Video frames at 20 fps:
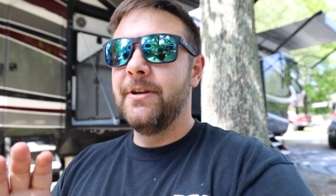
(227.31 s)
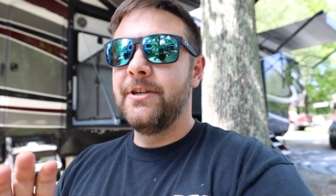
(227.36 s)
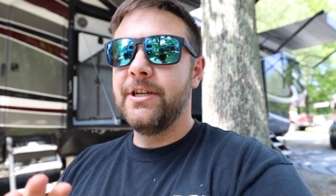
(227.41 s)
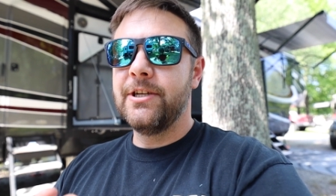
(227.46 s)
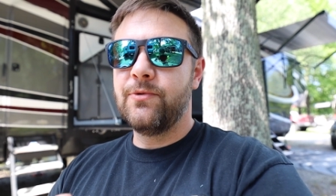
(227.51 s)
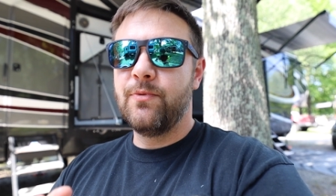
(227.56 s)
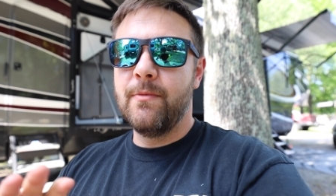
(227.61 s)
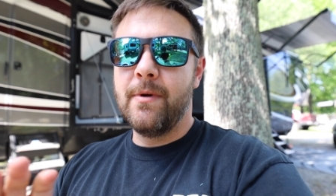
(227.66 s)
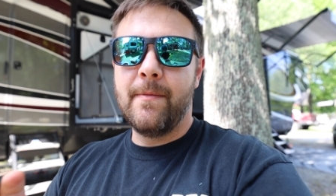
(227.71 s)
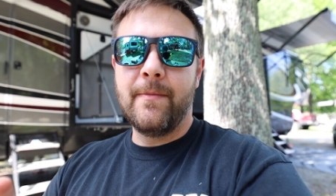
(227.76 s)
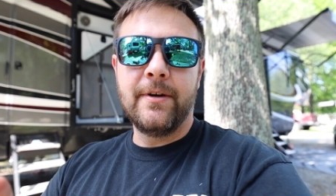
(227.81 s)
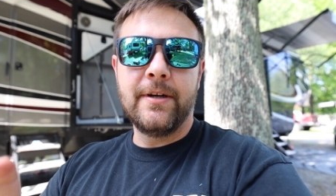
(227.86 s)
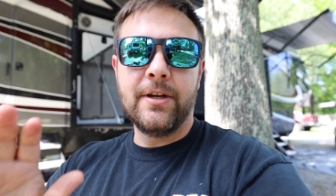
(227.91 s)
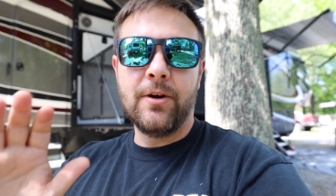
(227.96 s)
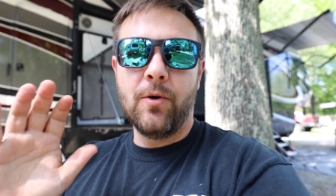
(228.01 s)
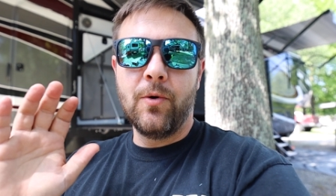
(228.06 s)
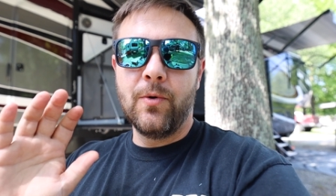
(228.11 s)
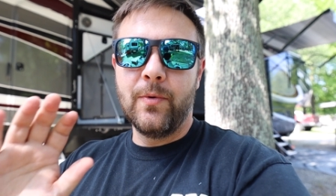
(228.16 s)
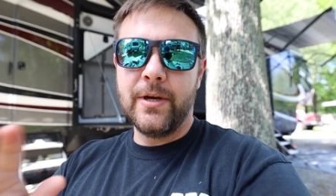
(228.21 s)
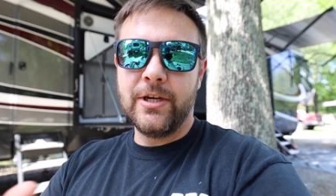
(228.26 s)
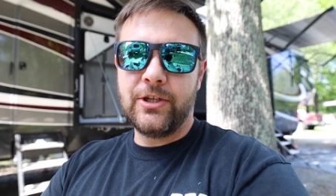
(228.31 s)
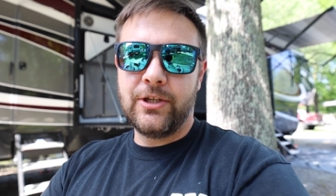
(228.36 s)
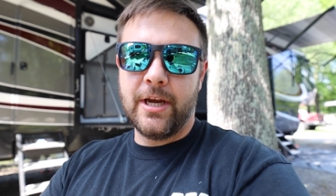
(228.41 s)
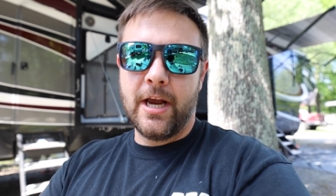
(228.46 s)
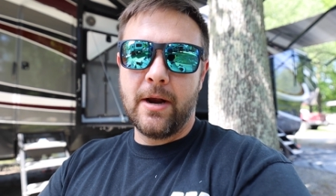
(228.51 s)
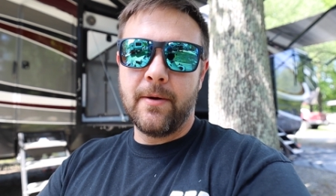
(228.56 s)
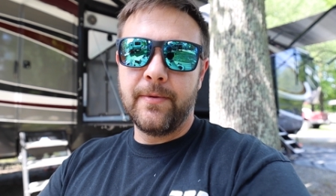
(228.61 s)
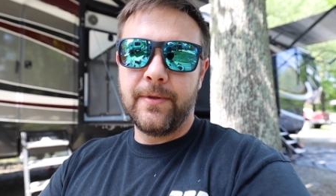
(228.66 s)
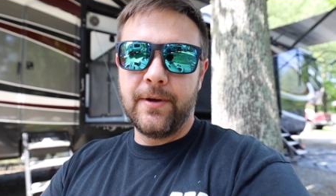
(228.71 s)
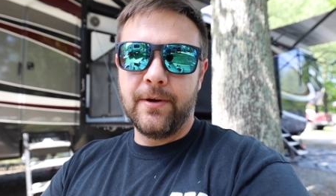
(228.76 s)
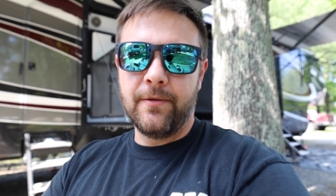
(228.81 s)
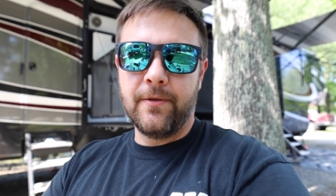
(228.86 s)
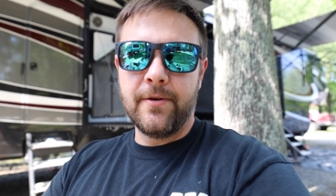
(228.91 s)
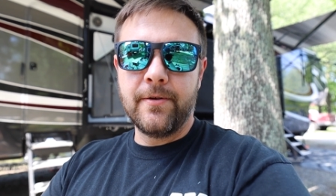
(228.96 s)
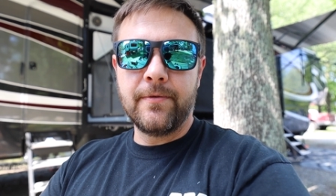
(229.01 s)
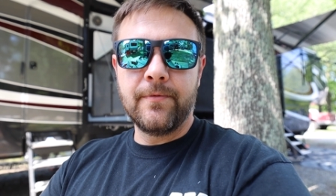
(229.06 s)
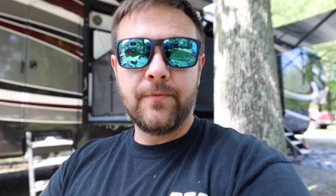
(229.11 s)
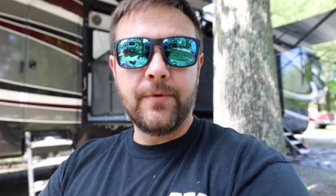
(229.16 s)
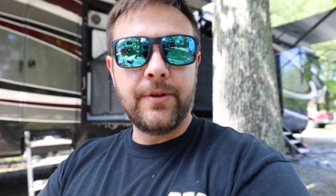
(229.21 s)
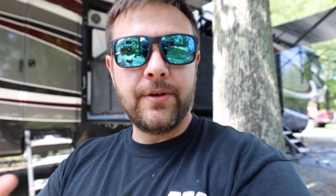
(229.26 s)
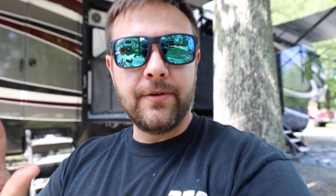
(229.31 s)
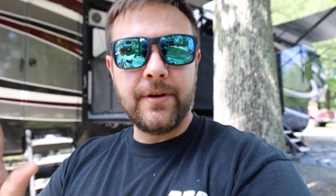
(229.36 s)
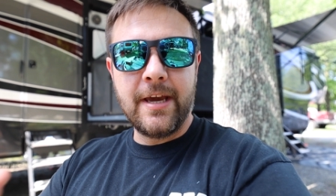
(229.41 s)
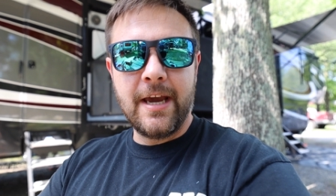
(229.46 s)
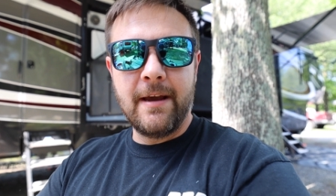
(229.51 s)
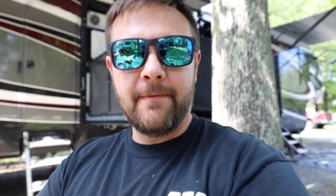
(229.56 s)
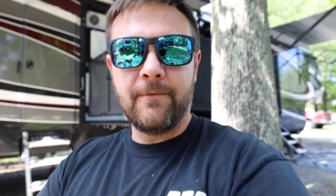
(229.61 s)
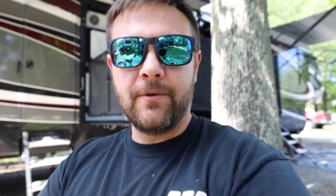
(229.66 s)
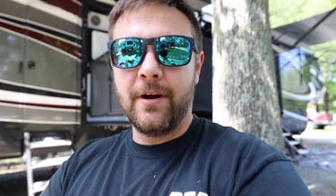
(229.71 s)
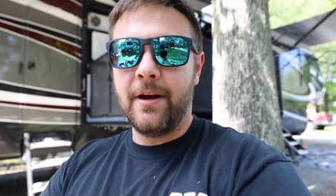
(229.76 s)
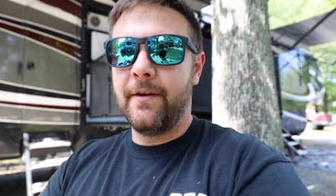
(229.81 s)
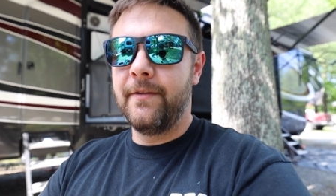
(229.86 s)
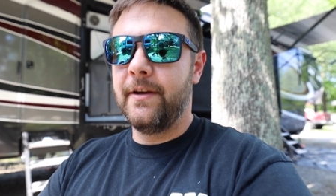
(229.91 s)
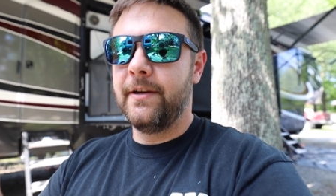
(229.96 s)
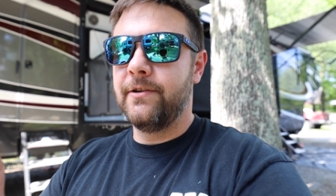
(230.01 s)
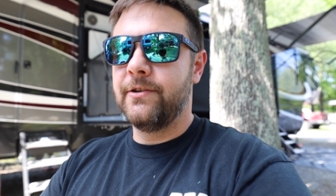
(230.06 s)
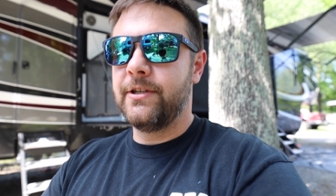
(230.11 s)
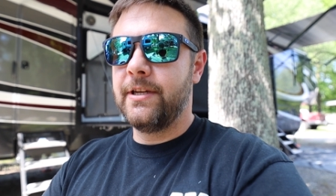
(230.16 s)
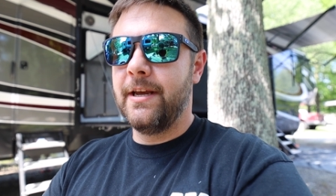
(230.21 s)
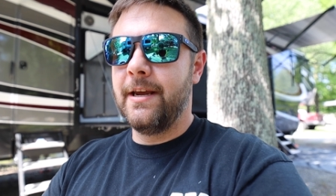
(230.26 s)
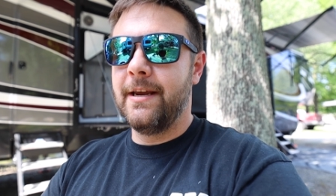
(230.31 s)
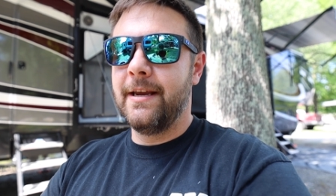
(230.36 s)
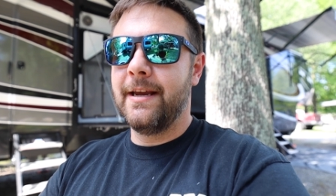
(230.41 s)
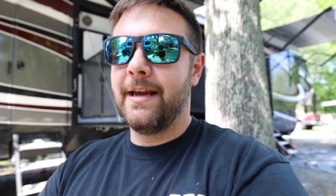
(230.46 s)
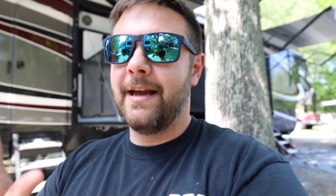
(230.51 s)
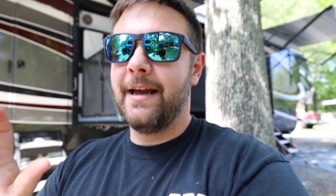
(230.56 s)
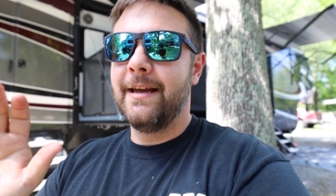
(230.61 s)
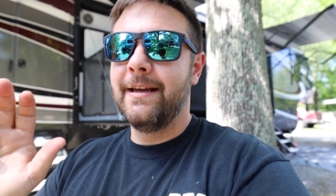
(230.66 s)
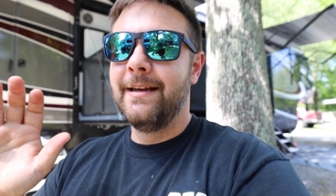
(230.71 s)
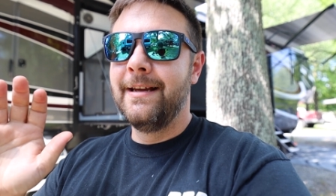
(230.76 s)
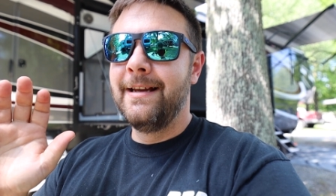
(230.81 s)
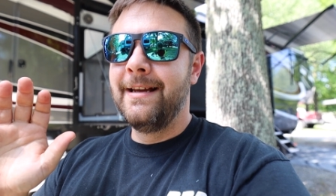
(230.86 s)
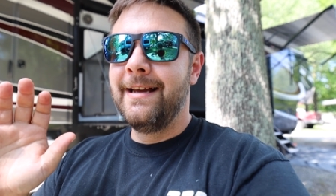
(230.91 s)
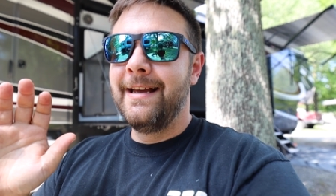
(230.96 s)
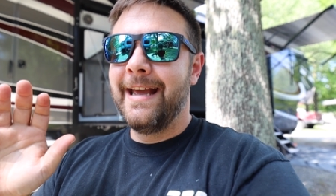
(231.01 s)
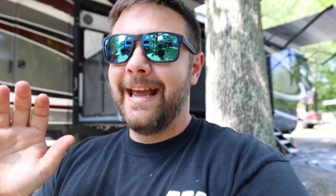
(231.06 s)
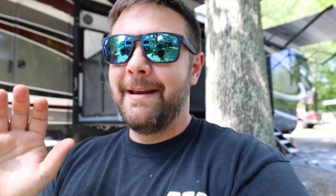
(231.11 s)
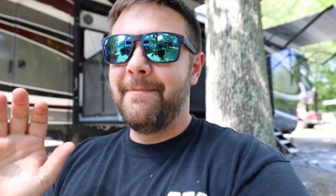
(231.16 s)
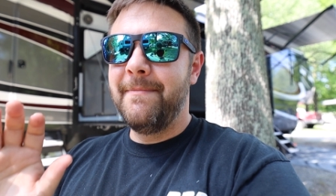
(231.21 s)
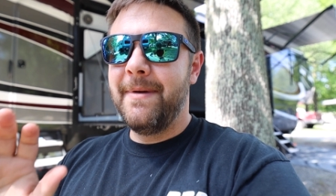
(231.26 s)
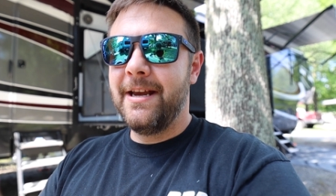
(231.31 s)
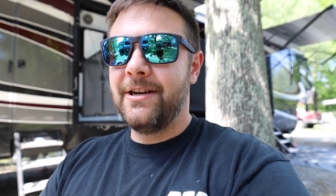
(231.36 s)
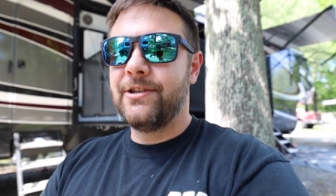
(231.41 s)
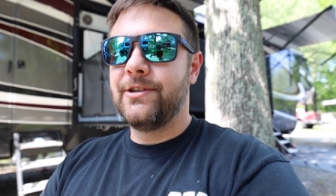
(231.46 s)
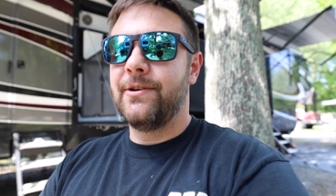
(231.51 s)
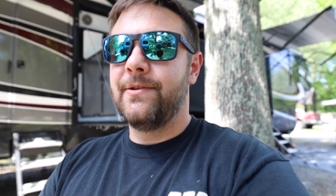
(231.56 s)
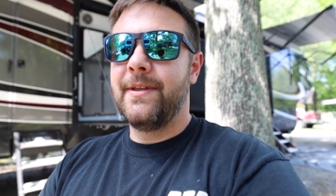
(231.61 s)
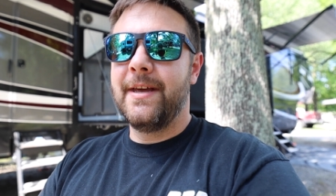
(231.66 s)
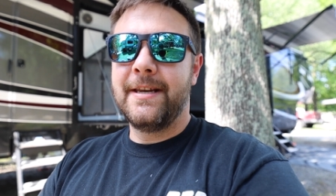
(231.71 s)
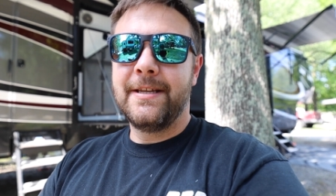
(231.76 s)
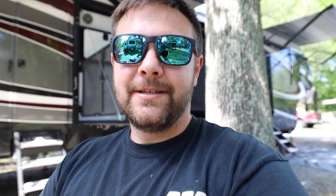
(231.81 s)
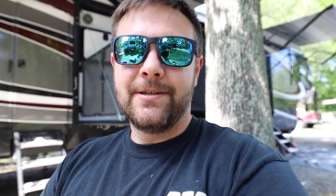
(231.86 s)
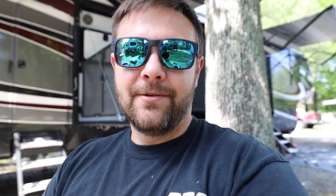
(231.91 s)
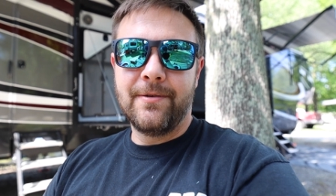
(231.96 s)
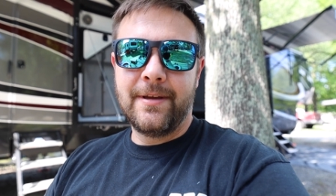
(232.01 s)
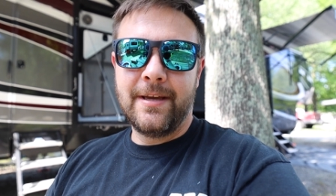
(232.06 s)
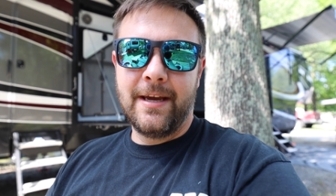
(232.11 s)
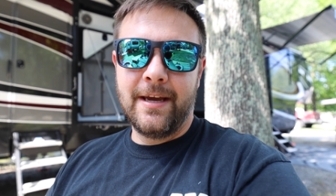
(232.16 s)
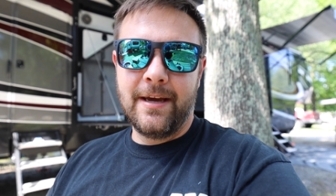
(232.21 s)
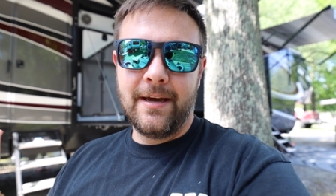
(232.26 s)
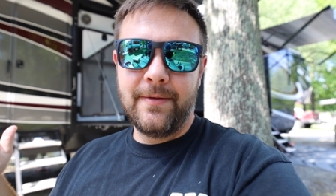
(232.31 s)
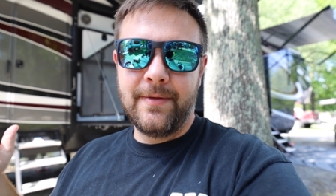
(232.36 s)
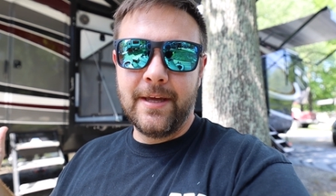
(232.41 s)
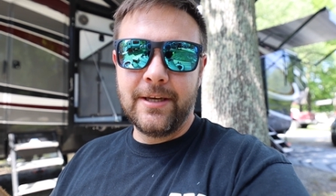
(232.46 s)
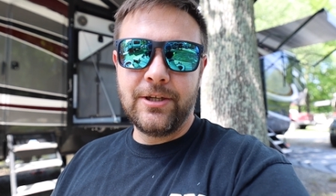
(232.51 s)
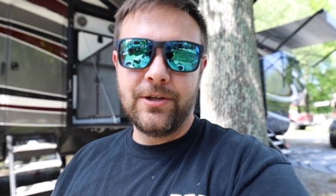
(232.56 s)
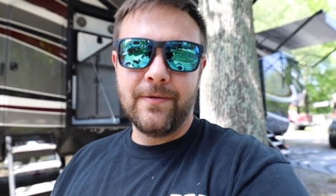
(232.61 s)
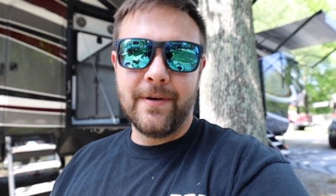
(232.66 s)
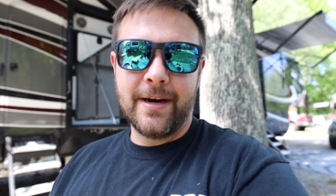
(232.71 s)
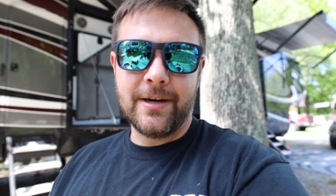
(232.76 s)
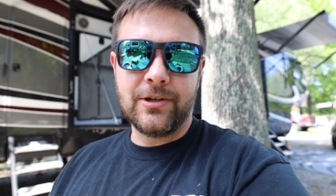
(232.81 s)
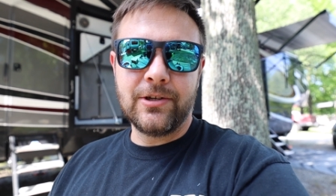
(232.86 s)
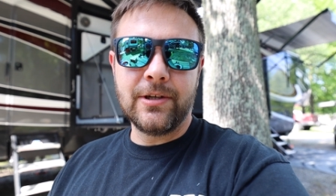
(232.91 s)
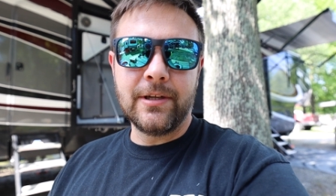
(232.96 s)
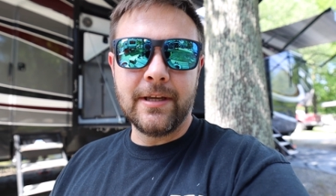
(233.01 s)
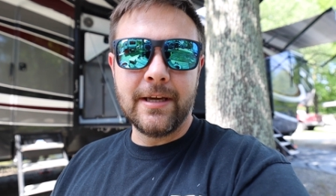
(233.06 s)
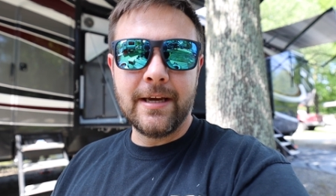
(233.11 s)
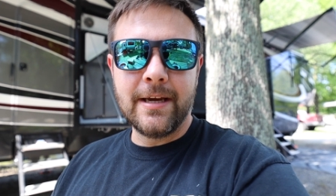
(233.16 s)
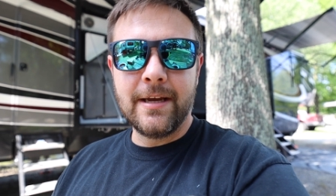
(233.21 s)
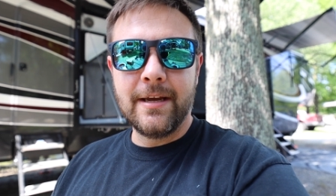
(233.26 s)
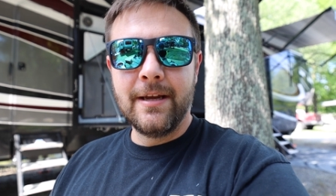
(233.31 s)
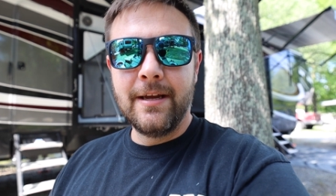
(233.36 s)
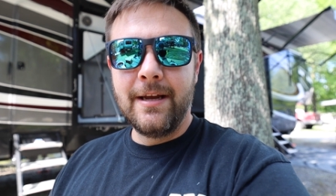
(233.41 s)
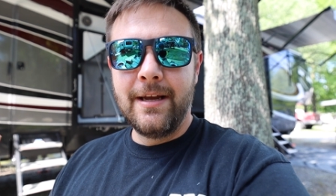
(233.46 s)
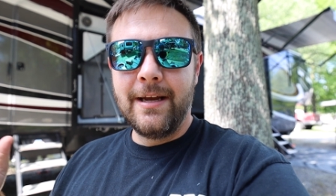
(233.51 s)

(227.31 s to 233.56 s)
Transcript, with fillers: But just remember to always check with your with your campground that you're staying at and make sure that it's okay that you actually